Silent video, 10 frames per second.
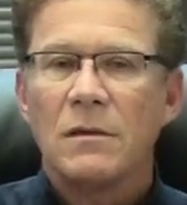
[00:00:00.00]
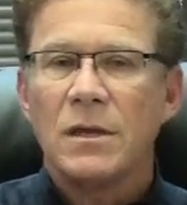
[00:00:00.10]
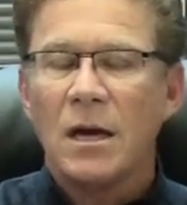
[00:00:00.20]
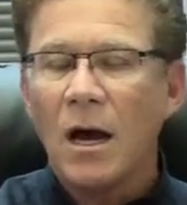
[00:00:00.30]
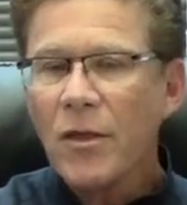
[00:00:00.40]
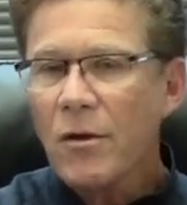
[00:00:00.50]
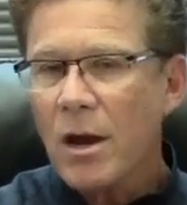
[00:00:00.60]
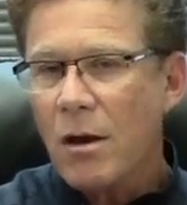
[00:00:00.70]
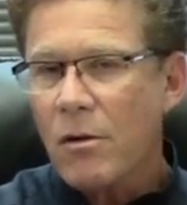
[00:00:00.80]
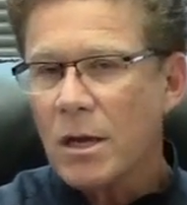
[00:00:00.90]
The other
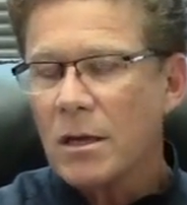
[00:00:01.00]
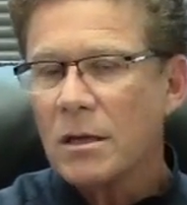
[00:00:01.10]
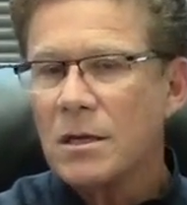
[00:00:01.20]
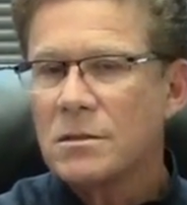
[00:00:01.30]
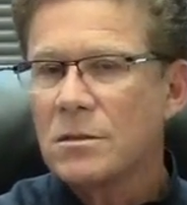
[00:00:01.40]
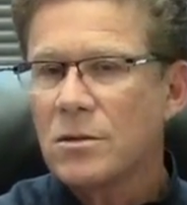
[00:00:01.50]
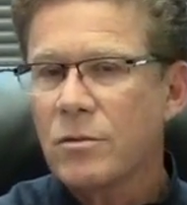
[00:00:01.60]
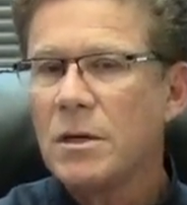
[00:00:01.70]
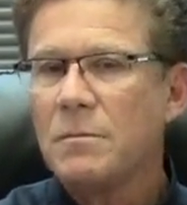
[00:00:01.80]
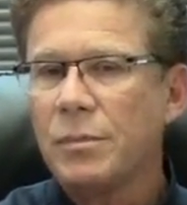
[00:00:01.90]
area is to
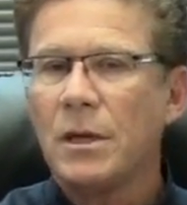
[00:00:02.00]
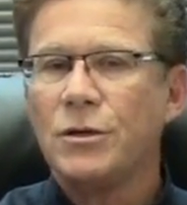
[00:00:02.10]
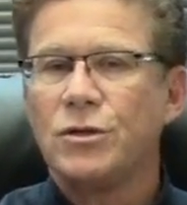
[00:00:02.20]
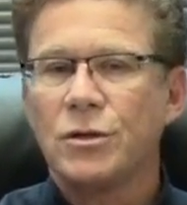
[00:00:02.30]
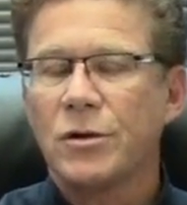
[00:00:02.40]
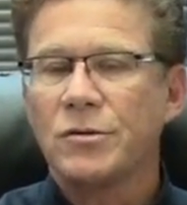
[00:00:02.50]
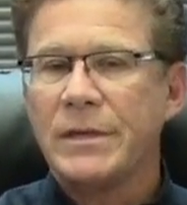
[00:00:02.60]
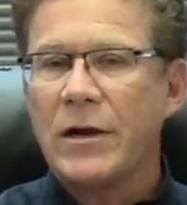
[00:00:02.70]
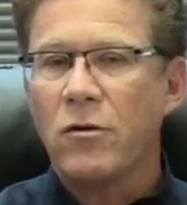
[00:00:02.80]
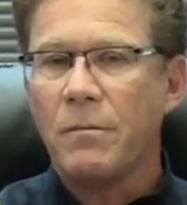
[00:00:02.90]
treat blood sugars
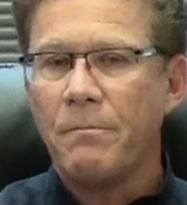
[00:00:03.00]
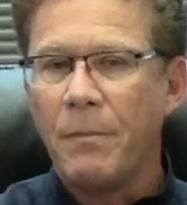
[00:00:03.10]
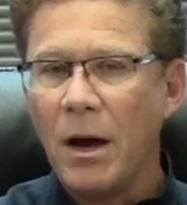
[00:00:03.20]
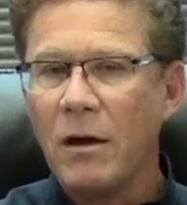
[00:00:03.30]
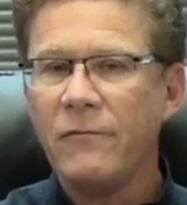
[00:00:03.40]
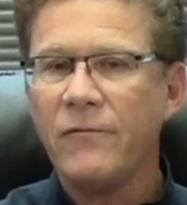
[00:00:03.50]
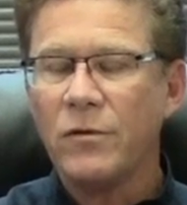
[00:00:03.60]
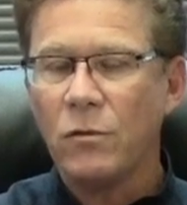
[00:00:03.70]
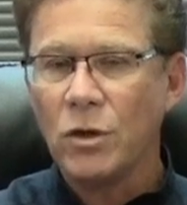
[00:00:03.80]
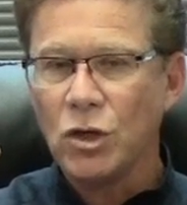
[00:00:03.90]
that are above
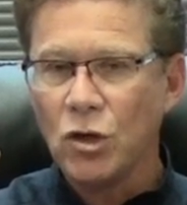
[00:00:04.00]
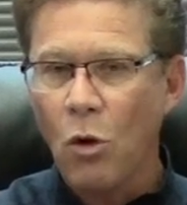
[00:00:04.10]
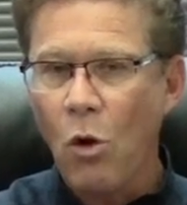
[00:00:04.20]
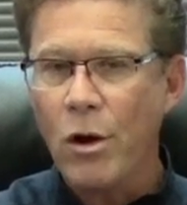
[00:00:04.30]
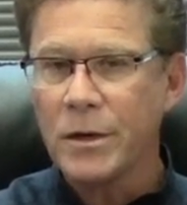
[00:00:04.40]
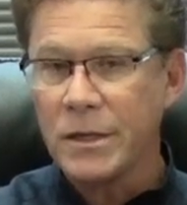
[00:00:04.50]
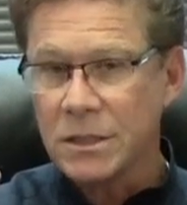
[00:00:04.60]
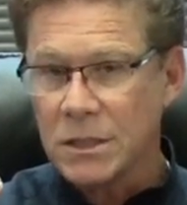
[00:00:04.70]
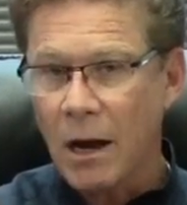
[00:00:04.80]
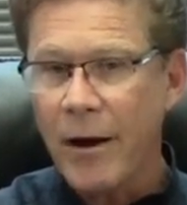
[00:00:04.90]
your
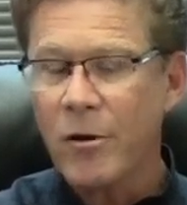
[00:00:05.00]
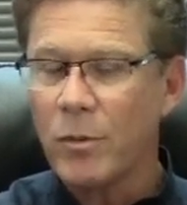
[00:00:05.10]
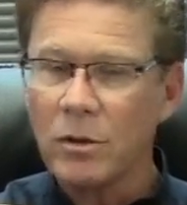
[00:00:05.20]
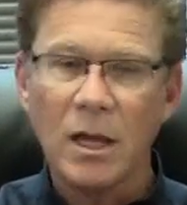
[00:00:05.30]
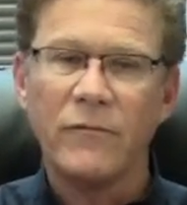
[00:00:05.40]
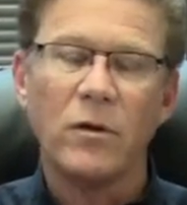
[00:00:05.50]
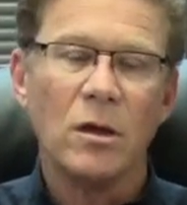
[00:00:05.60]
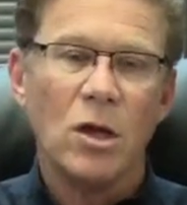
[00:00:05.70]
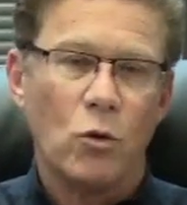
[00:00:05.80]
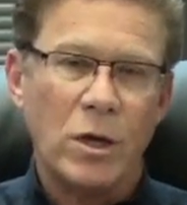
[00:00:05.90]
desirable
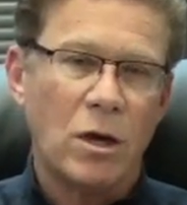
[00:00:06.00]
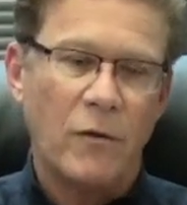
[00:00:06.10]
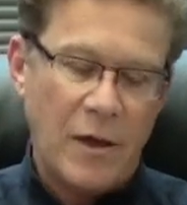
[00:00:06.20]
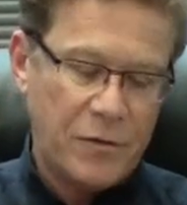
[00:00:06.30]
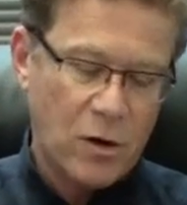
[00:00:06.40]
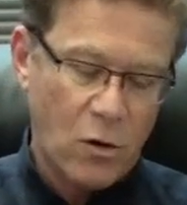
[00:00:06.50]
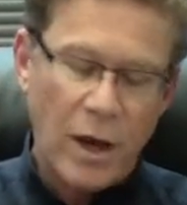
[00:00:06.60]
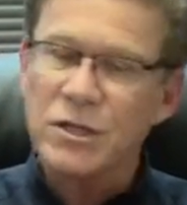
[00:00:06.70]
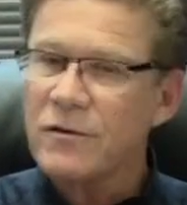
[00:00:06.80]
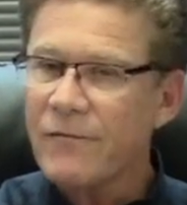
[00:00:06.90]
level. We call that the
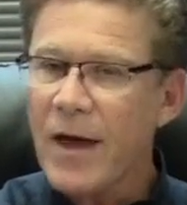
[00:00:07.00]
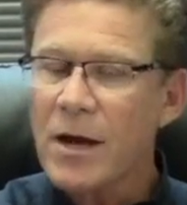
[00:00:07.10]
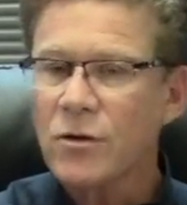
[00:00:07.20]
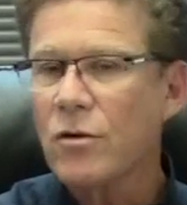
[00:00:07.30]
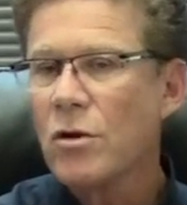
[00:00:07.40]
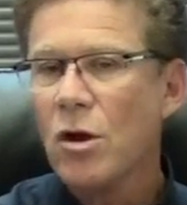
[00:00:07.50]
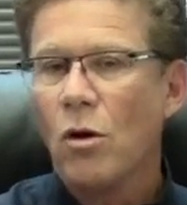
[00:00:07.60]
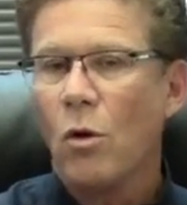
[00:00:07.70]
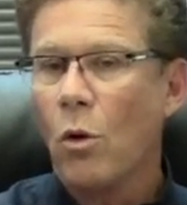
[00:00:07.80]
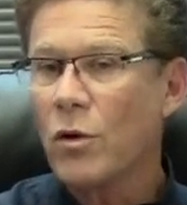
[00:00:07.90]
correction factor
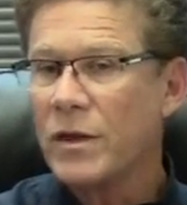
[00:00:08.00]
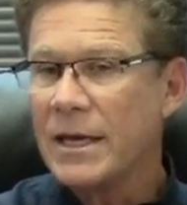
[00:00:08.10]
or